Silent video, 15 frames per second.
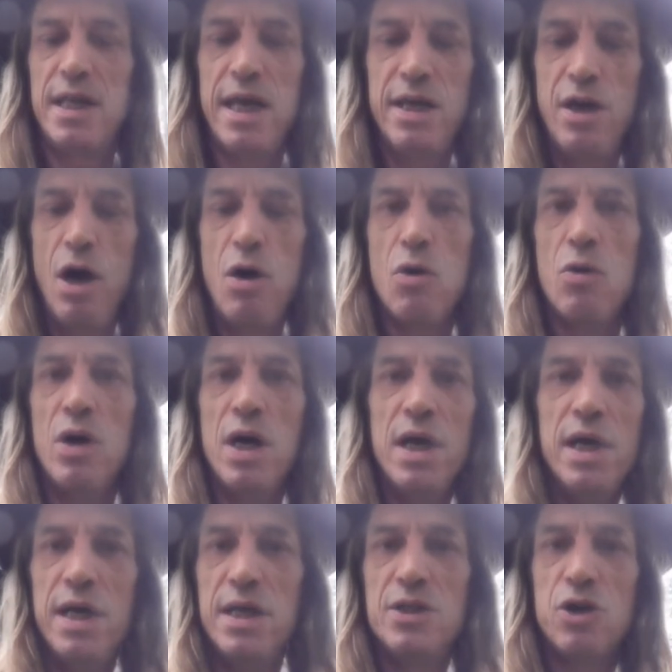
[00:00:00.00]
they know
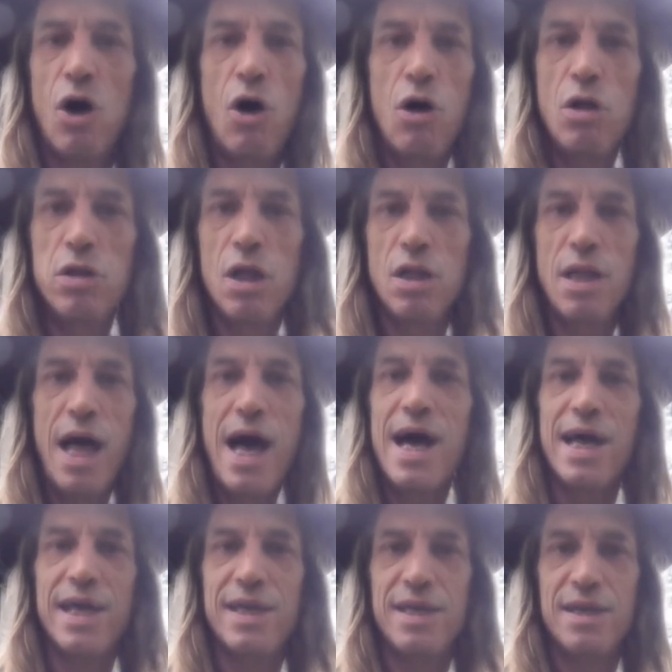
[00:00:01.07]
it's all a lie.